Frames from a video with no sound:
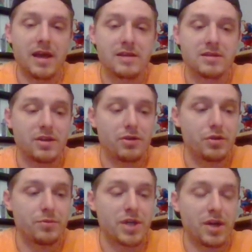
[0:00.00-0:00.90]
has a
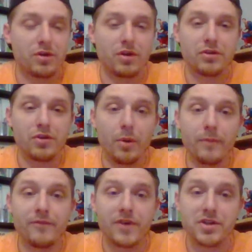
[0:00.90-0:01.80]
YouTube channel called
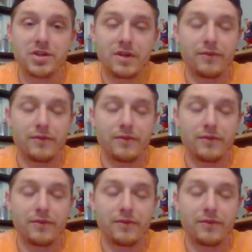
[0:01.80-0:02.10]
Tulp Fiction.